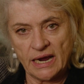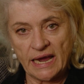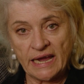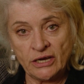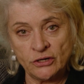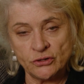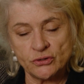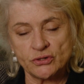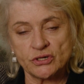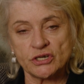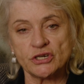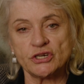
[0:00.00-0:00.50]

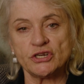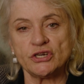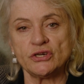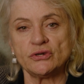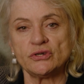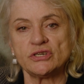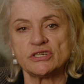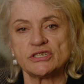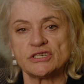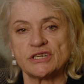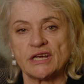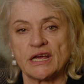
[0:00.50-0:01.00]

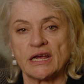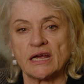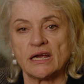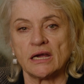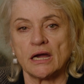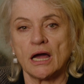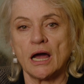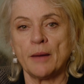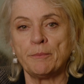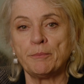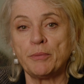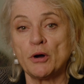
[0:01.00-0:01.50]

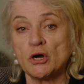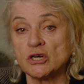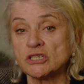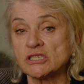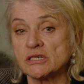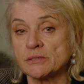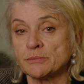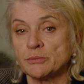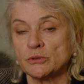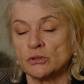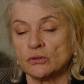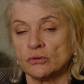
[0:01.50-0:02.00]
introducing a
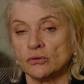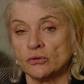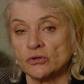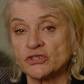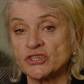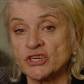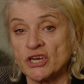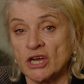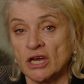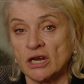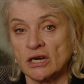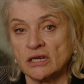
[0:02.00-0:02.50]
possible
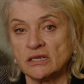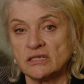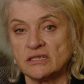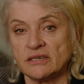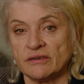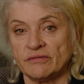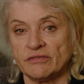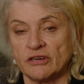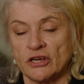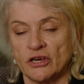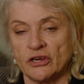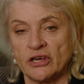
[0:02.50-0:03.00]

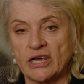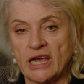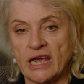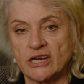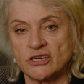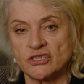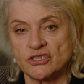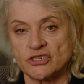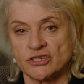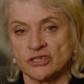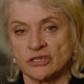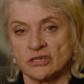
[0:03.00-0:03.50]
alternative
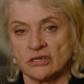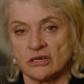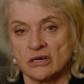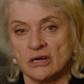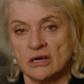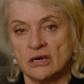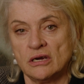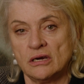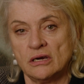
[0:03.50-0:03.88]
location